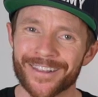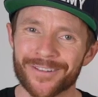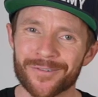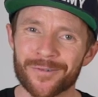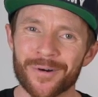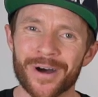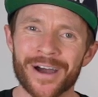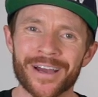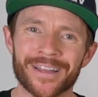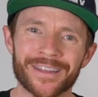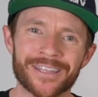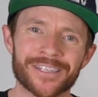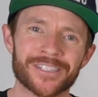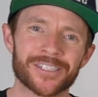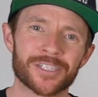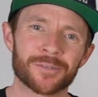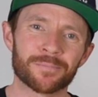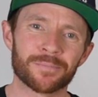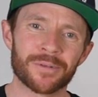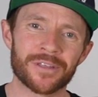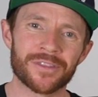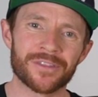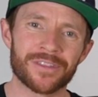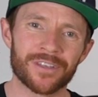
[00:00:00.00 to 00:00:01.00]
of the way, let's
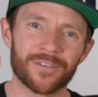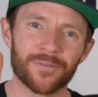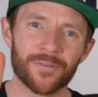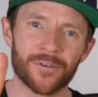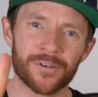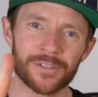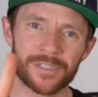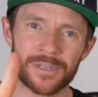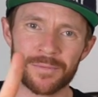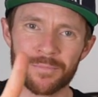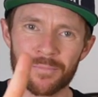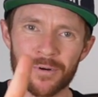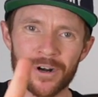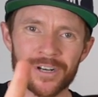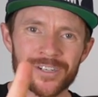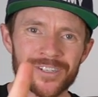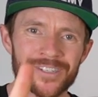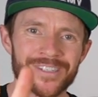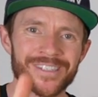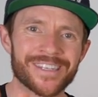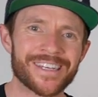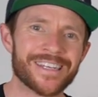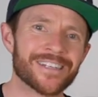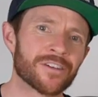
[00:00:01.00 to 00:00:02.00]
split this first
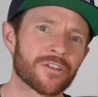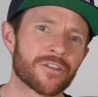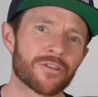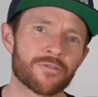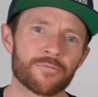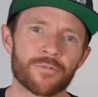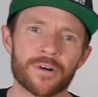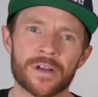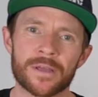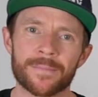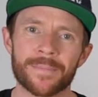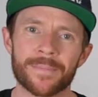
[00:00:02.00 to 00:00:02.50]
impressions into three